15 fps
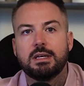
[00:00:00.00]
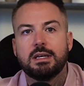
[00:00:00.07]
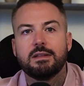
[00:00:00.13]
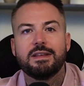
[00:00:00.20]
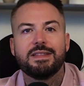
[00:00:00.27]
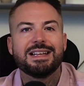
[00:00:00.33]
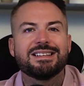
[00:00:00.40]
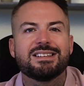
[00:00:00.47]

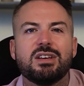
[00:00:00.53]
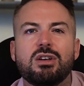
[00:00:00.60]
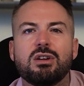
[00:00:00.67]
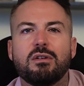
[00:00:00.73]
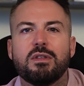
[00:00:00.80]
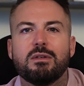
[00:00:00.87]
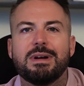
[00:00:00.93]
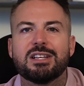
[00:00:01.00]
They then turn
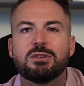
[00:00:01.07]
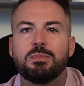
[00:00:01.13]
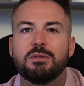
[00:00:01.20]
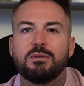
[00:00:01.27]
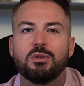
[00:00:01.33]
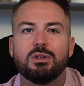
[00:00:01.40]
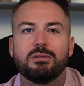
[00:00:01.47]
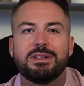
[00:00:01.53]
off their ads
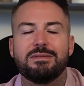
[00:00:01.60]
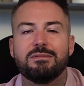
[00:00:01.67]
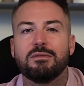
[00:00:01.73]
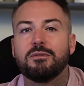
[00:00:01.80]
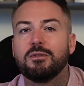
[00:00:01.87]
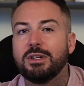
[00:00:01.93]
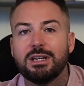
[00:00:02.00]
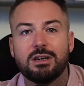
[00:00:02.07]
before they're even fully